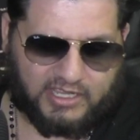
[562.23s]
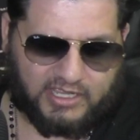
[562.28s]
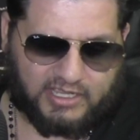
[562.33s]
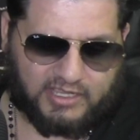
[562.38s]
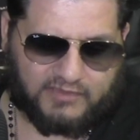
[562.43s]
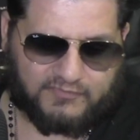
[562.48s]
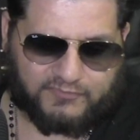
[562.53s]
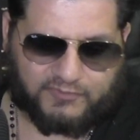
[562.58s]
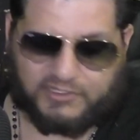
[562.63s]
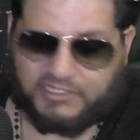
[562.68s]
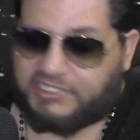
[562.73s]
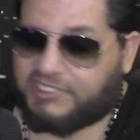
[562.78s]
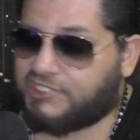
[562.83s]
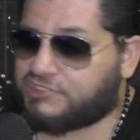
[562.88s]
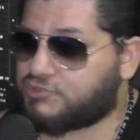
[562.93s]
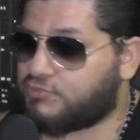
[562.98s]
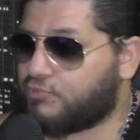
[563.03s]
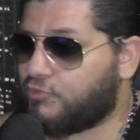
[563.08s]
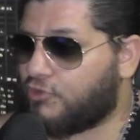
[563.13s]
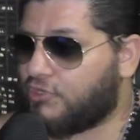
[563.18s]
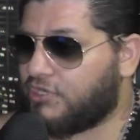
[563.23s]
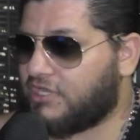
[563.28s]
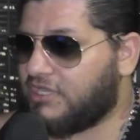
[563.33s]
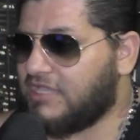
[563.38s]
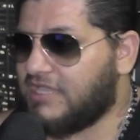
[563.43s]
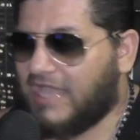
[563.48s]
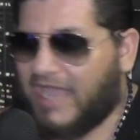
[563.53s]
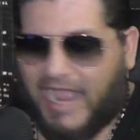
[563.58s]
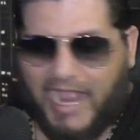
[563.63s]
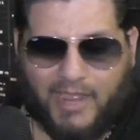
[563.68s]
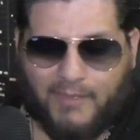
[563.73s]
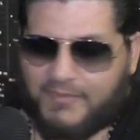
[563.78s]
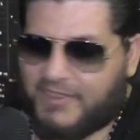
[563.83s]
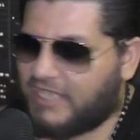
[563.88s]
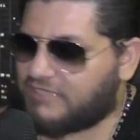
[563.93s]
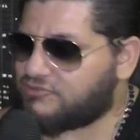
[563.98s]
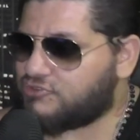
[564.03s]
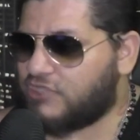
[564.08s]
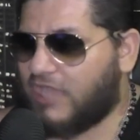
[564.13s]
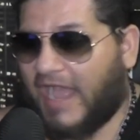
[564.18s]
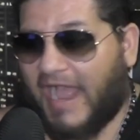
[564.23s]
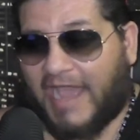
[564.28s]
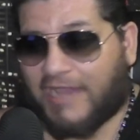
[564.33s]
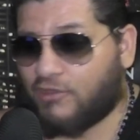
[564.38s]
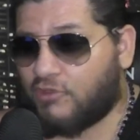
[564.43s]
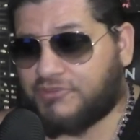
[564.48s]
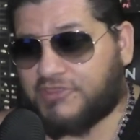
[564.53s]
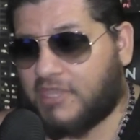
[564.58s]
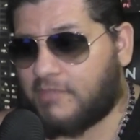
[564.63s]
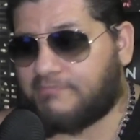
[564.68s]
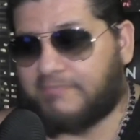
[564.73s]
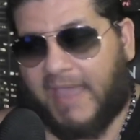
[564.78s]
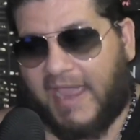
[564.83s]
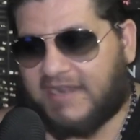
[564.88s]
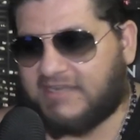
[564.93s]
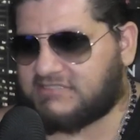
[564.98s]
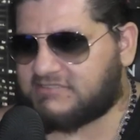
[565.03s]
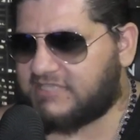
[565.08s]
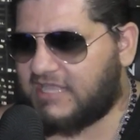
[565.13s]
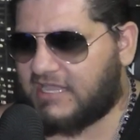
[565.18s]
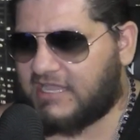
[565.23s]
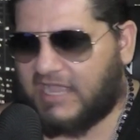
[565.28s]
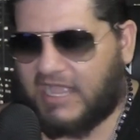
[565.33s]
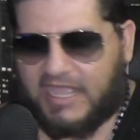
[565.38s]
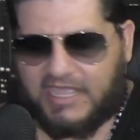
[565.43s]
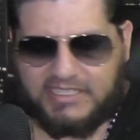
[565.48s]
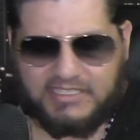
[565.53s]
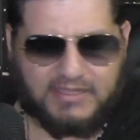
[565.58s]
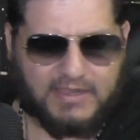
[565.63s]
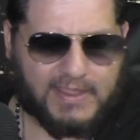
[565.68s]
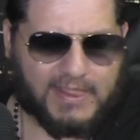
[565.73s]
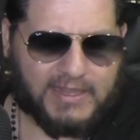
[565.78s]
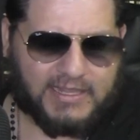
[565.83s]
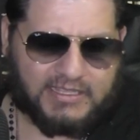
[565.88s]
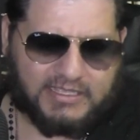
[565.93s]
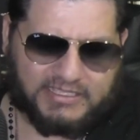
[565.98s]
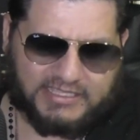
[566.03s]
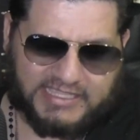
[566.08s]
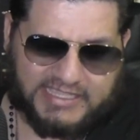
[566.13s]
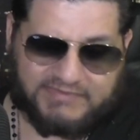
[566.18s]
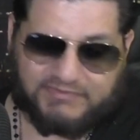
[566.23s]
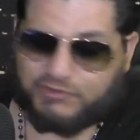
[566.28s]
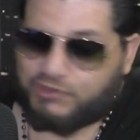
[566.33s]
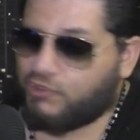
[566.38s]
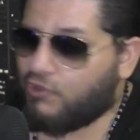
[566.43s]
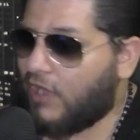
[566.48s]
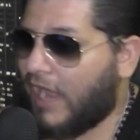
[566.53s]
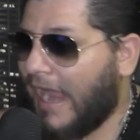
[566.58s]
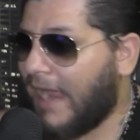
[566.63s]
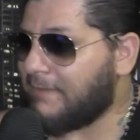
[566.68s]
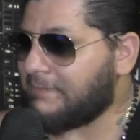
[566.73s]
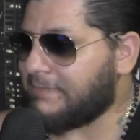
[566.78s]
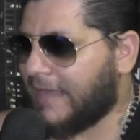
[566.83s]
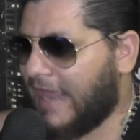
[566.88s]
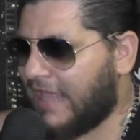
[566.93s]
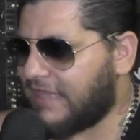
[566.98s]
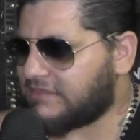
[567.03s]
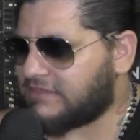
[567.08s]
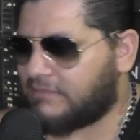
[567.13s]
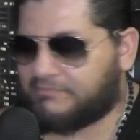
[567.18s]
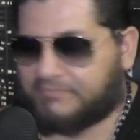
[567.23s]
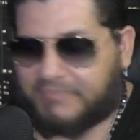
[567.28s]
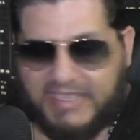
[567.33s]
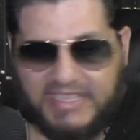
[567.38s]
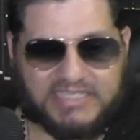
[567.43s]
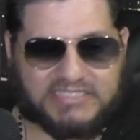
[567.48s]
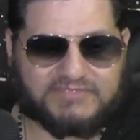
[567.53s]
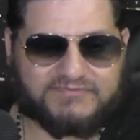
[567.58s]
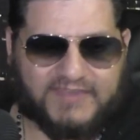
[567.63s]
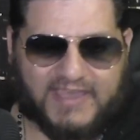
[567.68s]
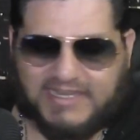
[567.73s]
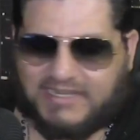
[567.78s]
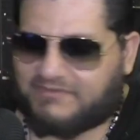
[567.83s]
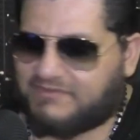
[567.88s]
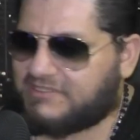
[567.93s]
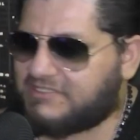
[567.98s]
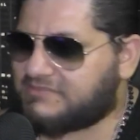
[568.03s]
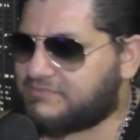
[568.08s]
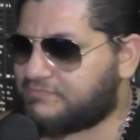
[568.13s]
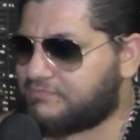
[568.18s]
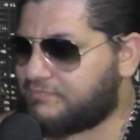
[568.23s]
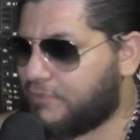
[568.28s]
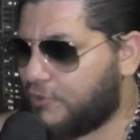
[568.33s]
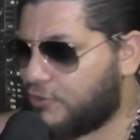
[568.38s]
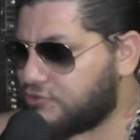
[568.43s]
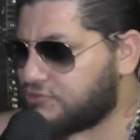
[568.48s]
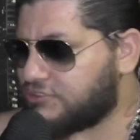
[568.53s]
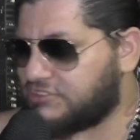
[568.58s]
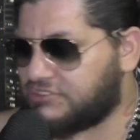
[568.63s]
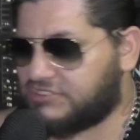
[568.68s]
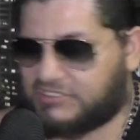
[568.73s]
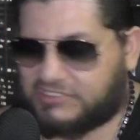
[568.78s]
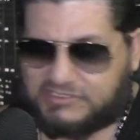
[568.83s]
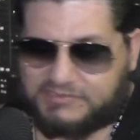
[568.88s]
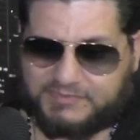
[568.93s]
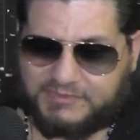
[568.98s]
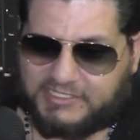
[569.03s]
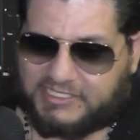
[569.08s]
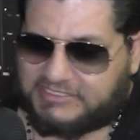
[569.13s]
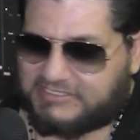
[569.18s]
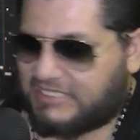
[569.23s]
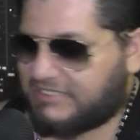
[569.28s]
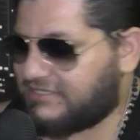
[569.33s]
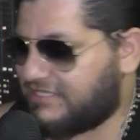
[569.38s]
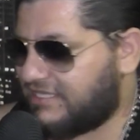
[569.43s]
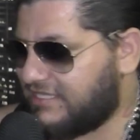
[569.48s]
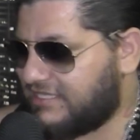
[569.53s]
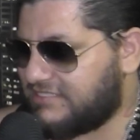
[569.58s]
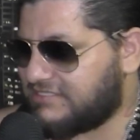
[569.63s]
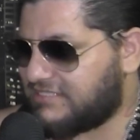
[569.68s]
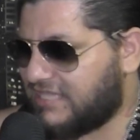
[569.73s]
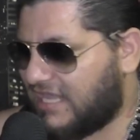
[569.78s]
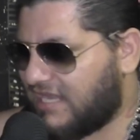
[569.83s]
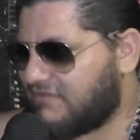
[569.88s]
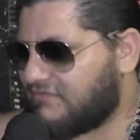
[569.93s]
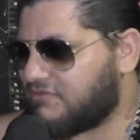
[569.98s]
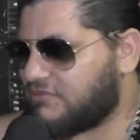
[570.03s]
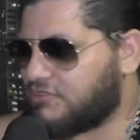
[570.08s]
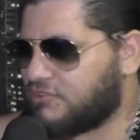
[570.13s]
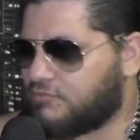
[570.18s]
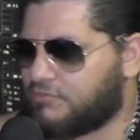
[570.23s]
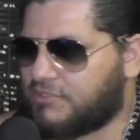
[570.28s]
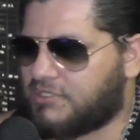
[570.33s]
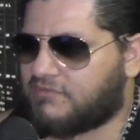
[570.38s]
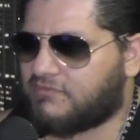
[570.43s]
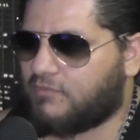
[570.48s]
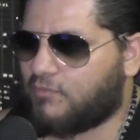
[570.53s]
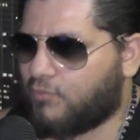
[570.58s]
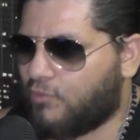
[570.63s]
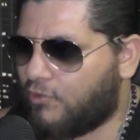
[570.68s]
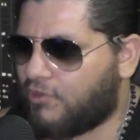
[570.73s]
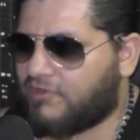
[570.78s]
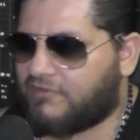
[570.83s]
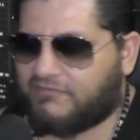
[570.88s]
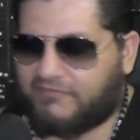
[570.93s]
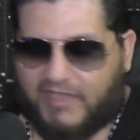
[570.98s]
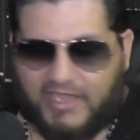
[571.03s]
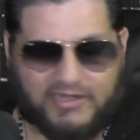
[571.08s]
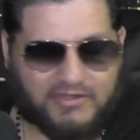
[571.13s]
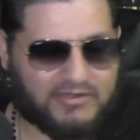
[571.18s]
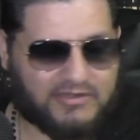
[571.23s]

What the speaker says: Ilia Topuria? I'll be honest with you, I don't think Paddy's that guy. Even though I'm not the biggest fan of this person, just because I think he's kind of a little bit of a boring fighter,